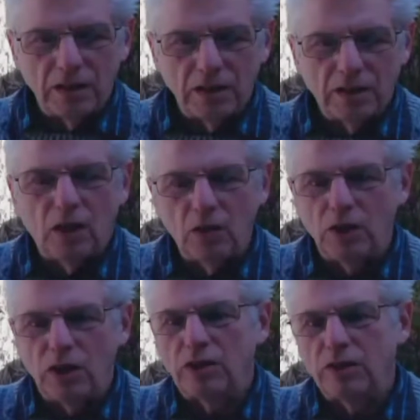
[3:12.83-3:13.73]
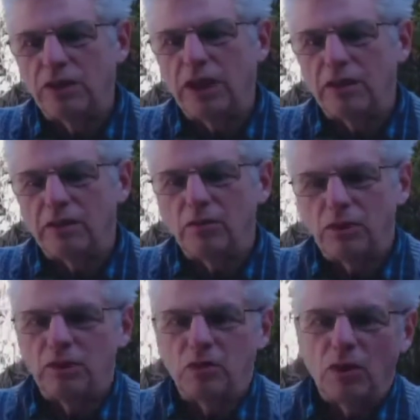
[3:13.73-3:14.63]
So you got to chat,
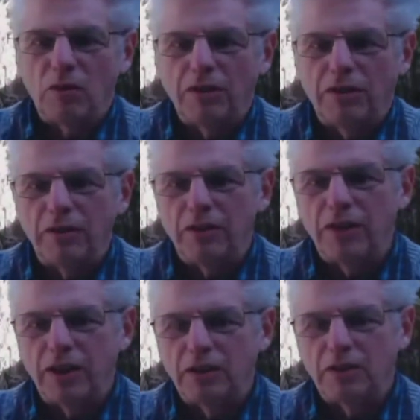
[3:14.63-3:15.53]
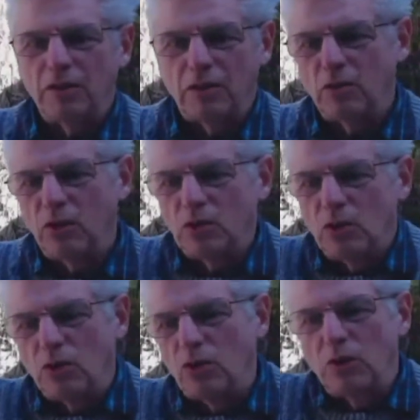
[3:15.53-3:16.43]
which is one of my favourite things, or was
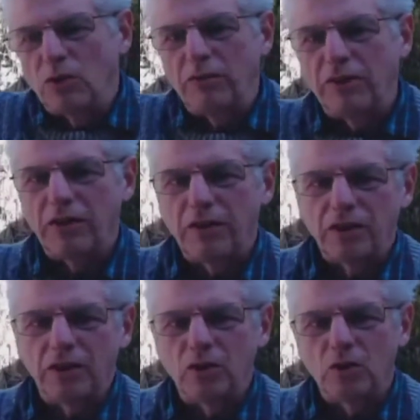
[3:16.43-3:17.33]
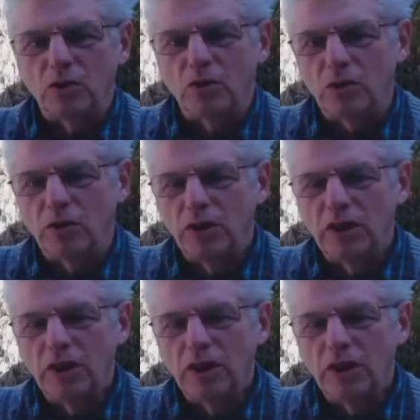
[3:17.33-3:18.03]
one of my favourite things. You talk to